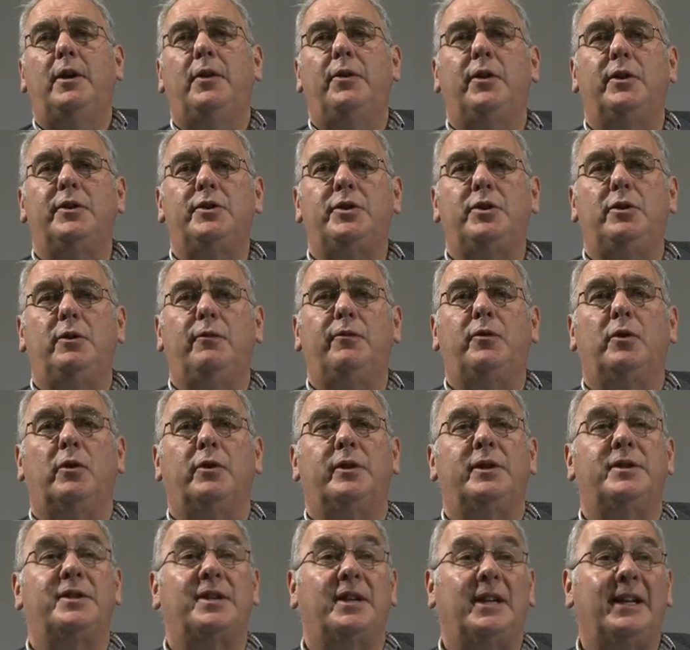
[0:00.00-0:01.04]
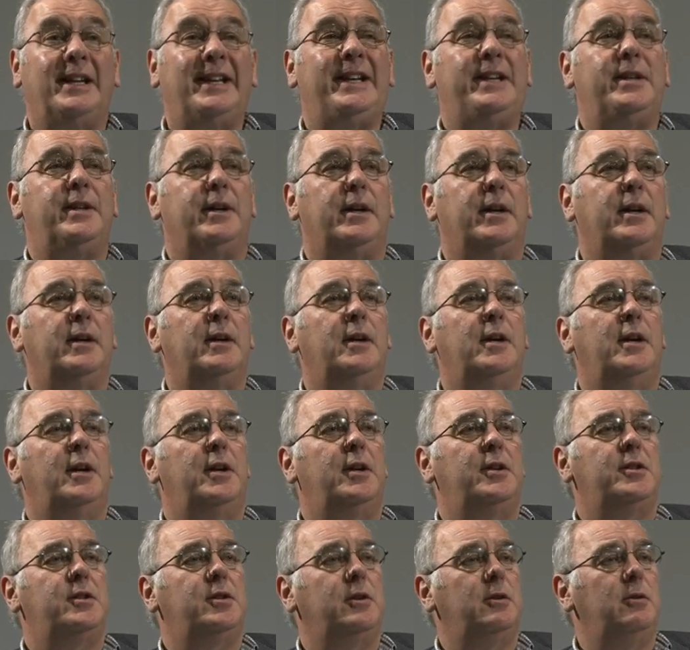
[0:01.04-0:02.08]
that you've got as a leader
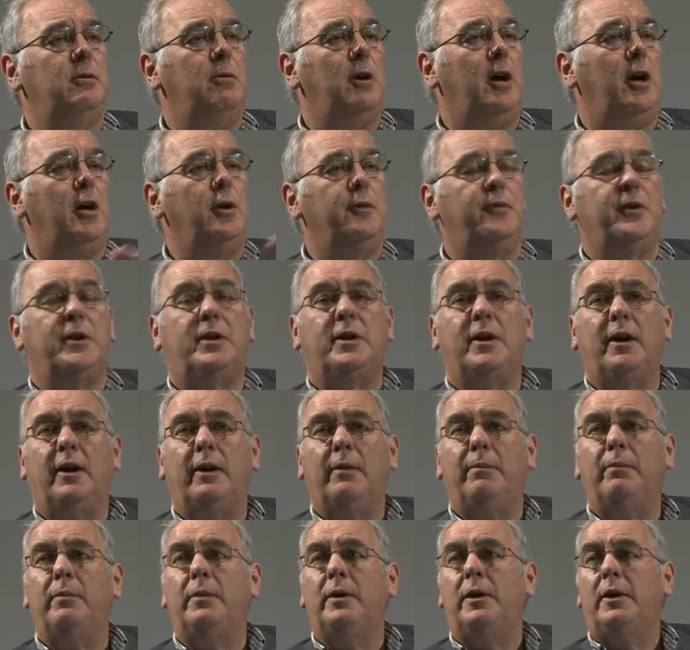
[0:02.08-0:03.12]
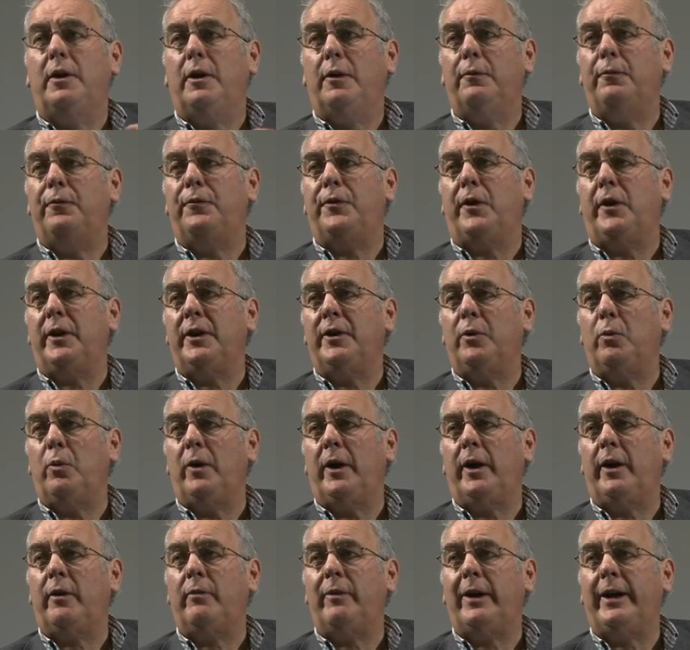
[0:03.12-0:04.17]
to overcome and find a
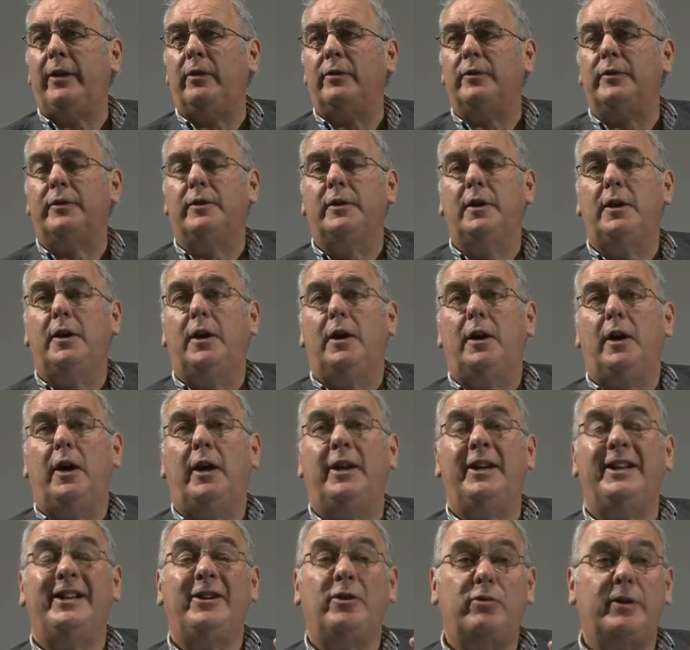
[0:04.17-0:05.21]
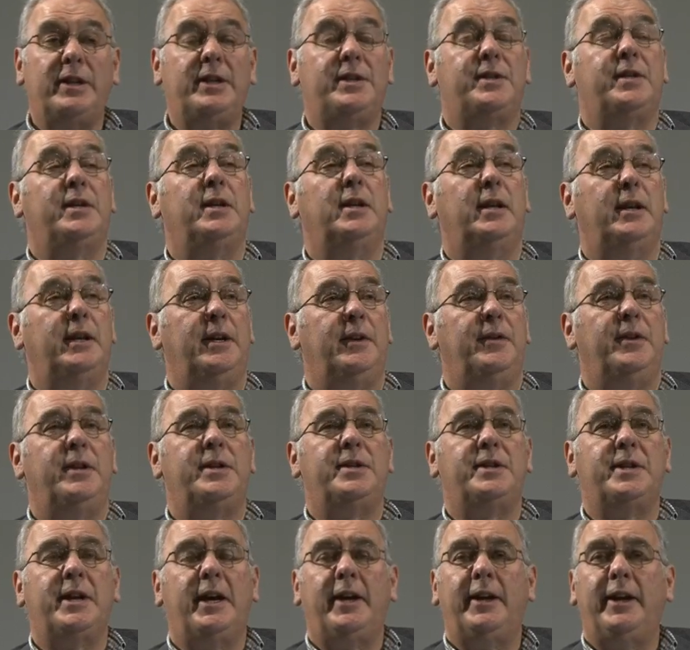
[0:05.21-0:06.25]
way around. And increasingly in
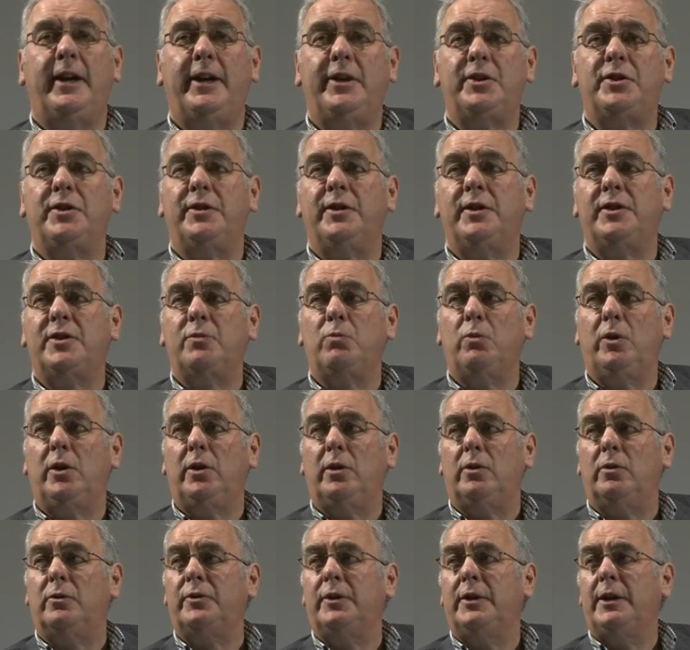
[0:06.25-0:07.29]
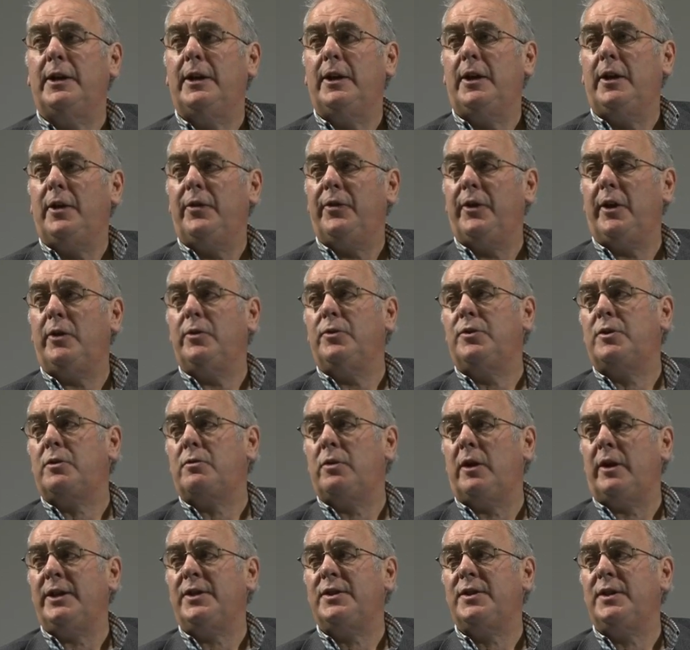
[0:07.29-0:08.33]
this day and age, in this world, those
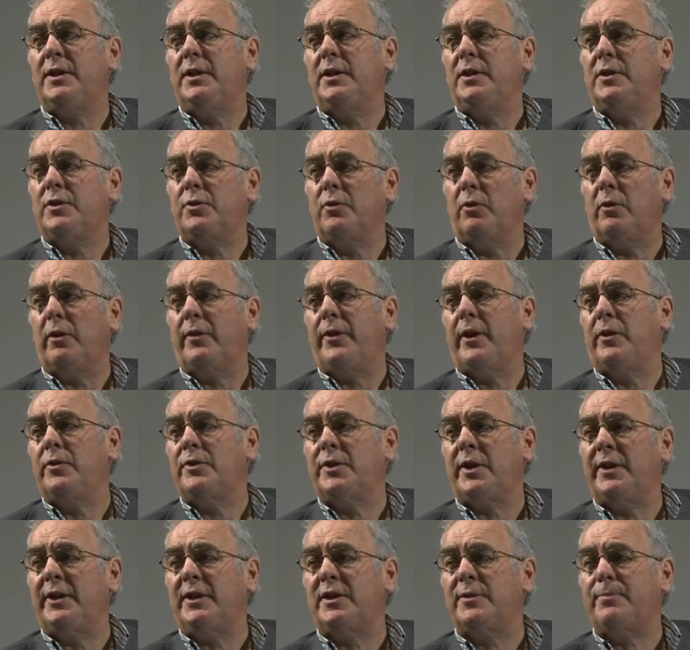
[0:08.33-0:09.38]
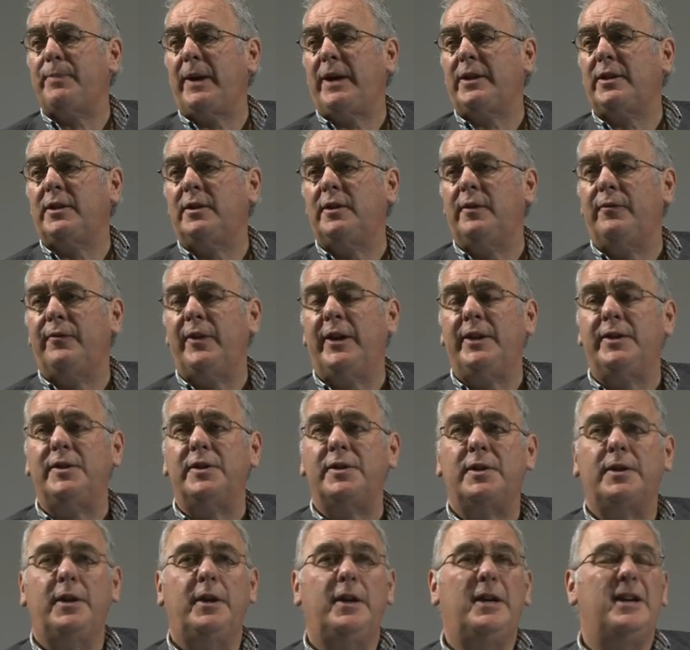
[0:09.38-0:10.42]
crises or those unexpected
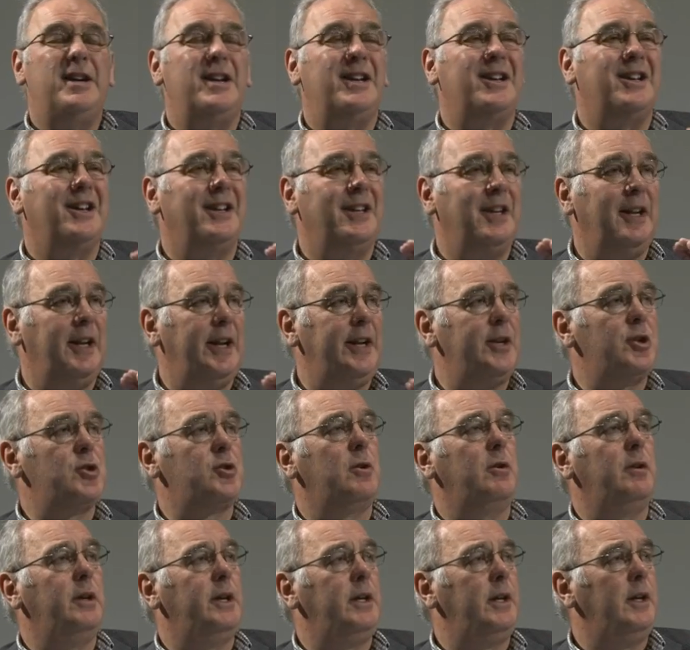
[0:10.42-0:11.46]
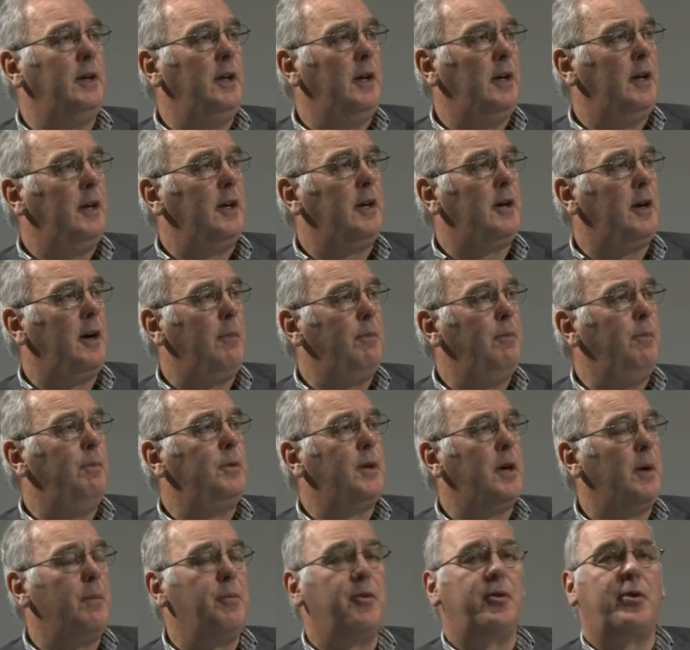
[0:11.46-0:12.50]
events can literally come
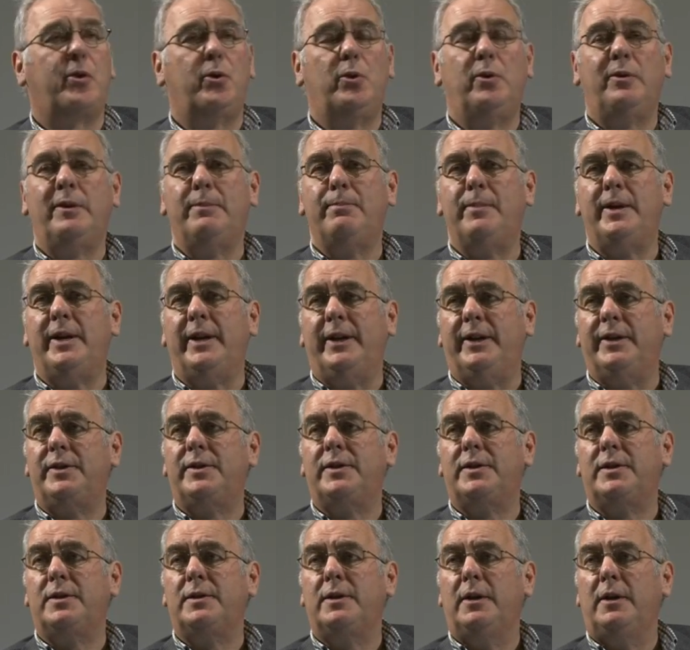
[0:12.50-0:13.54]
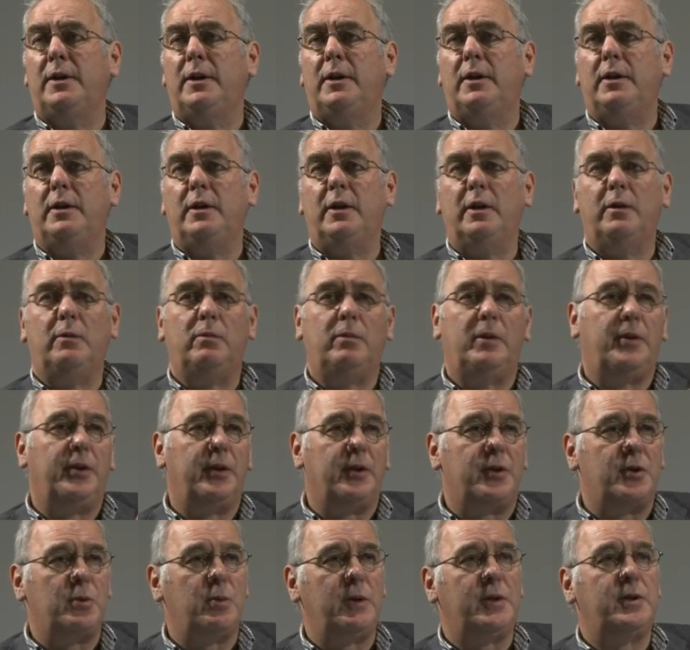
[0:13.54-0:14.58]
through in minutes. You know, with
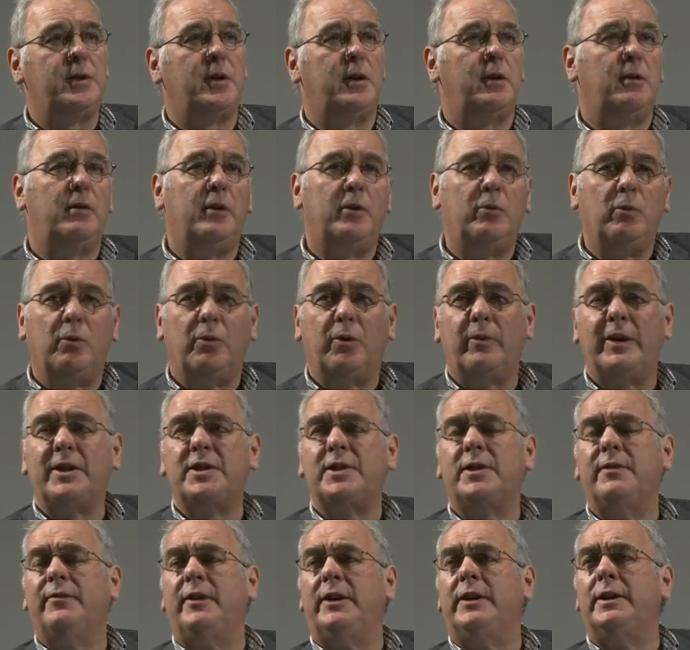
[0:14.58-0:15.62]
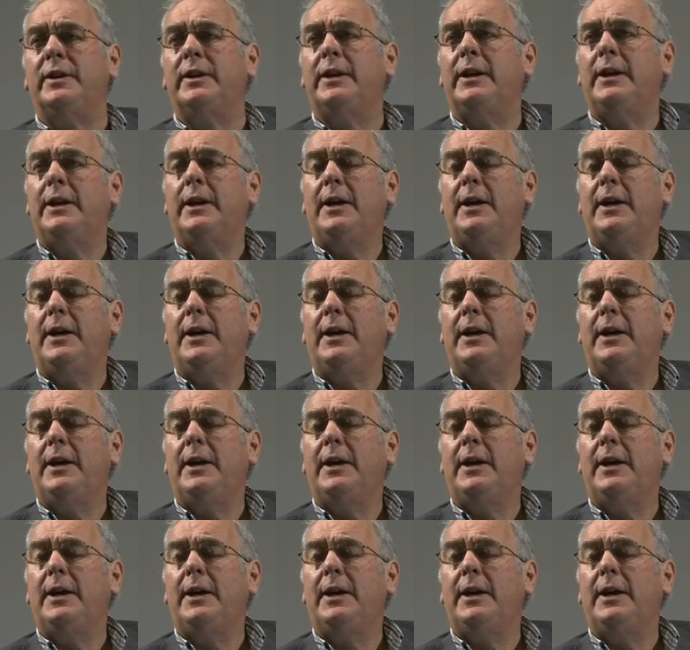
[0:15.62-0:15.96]
the Twitter and all the rest of it,